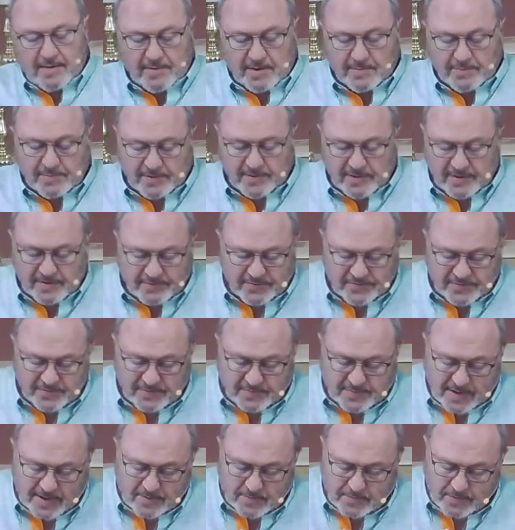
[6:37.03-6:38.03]
believe it's
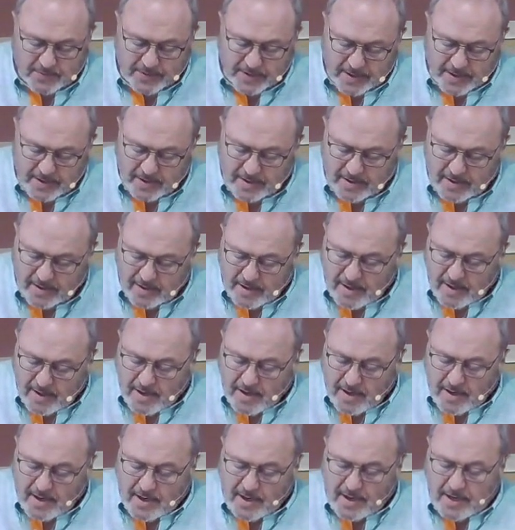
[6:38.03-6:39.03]
about a week,
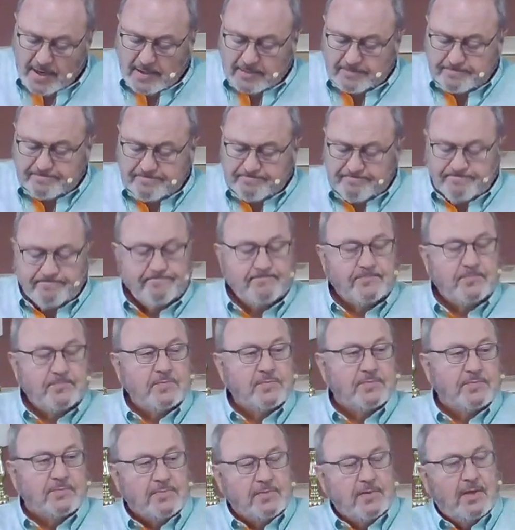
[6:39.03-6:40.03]
that
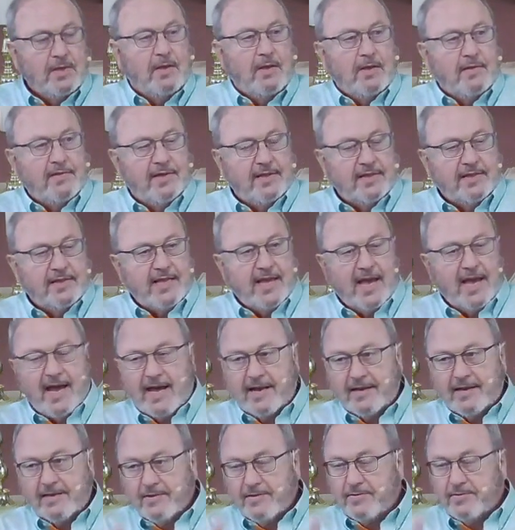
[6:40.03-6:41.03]
they
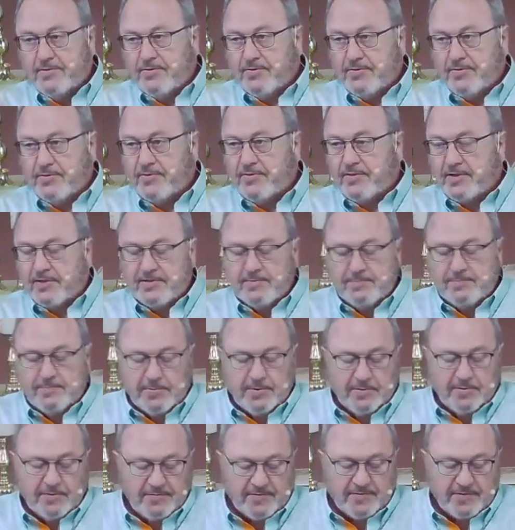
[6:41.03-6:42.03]
had to do this
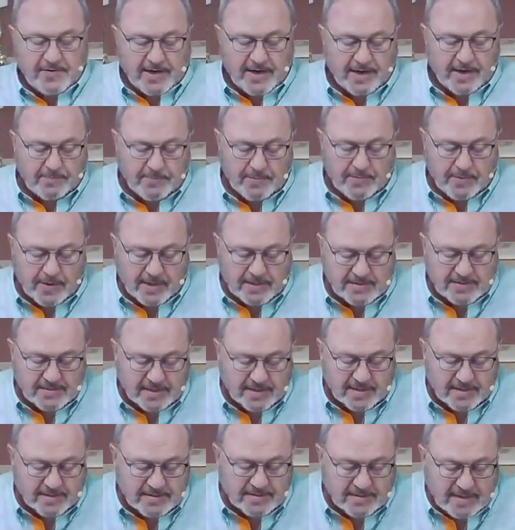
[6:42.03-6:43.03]
purifying
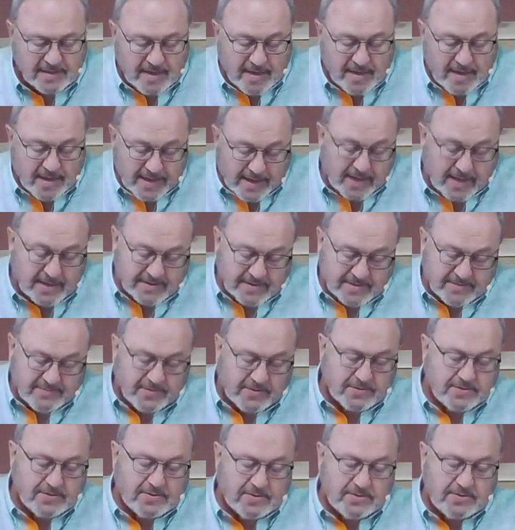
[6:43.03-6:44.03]
process. Yes,
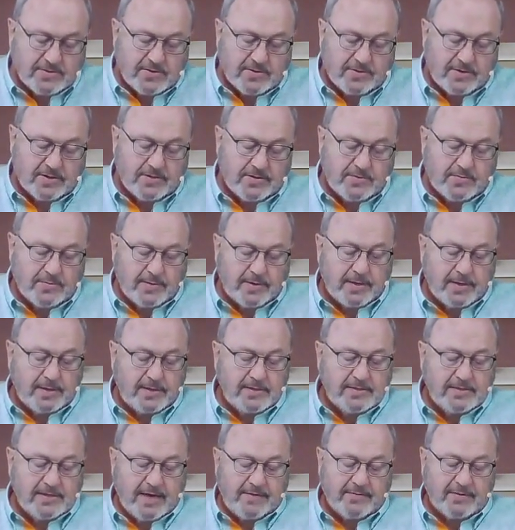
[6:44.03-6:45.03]
verse
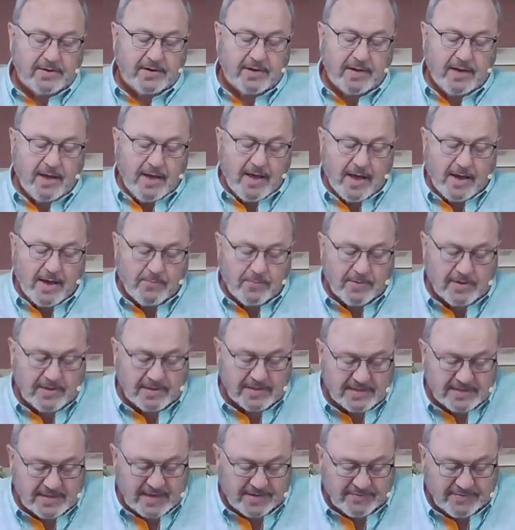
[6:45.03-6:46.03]
27. And when the
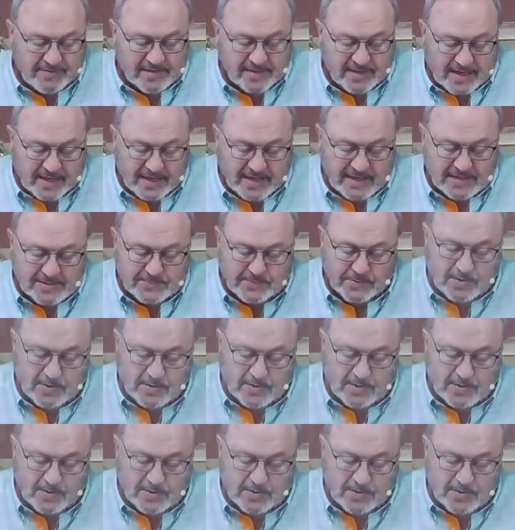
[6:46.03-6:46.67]
7 days were